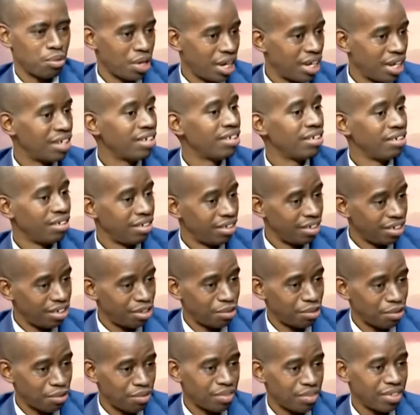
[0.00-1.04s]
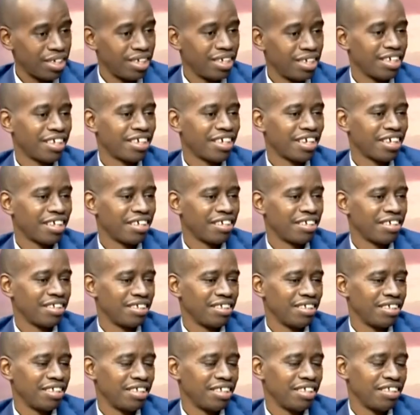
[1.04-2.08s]
But when, you know, the
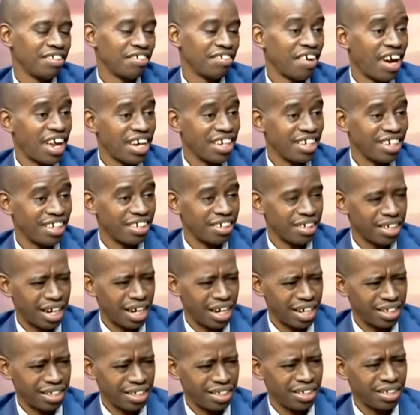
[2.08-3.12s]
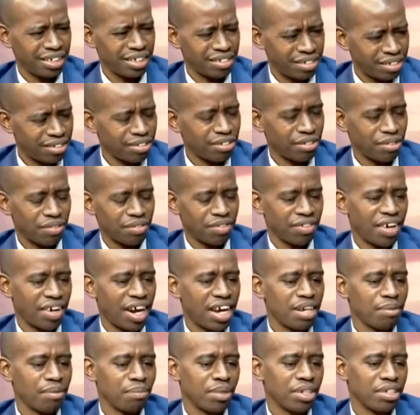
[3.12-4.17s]
running candidates, you know, the
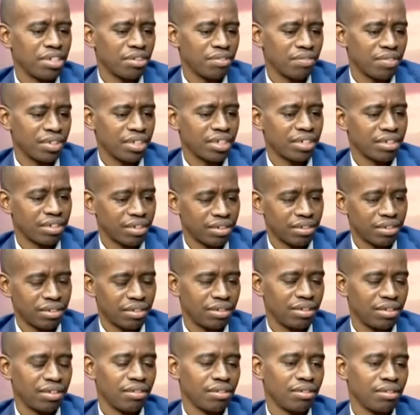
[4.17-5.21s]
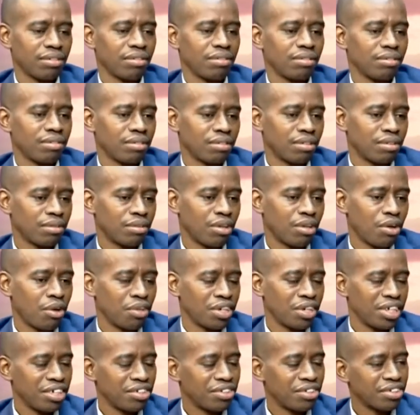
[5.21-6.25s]
running mates of these, you know,
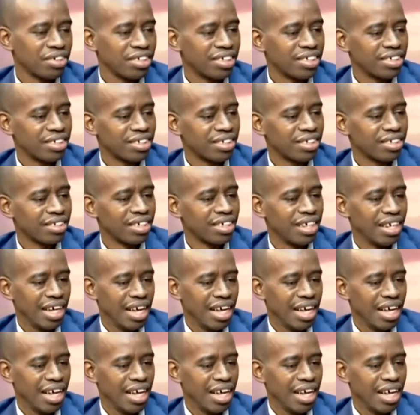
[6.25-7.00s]
coalitions,